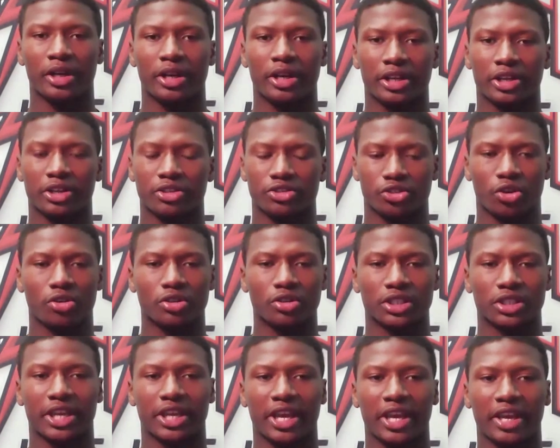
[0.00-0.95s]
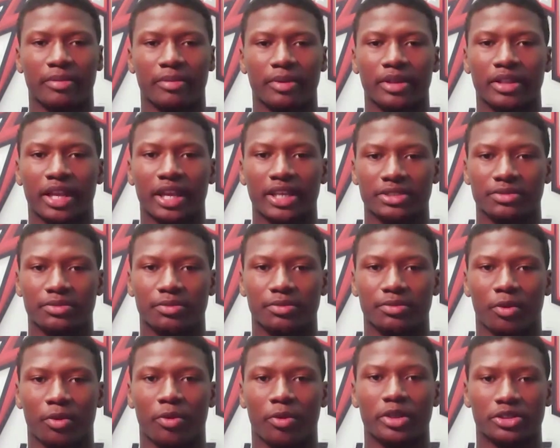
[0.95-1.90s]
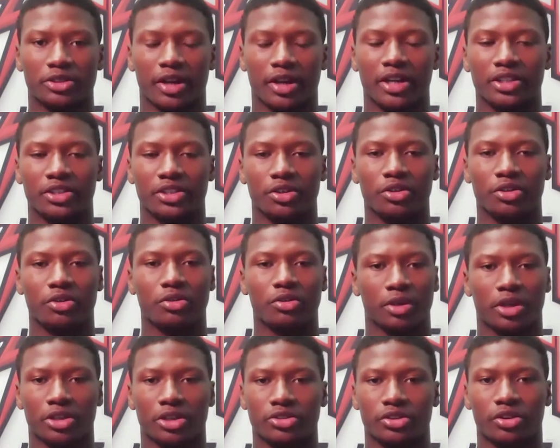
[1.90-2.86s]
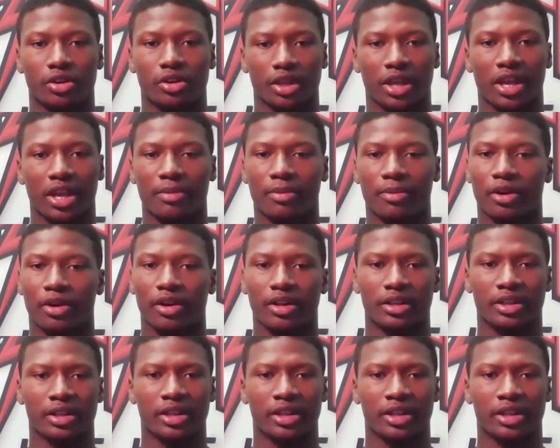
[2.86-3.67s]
controls the game, and that's what we try to do, control the game early.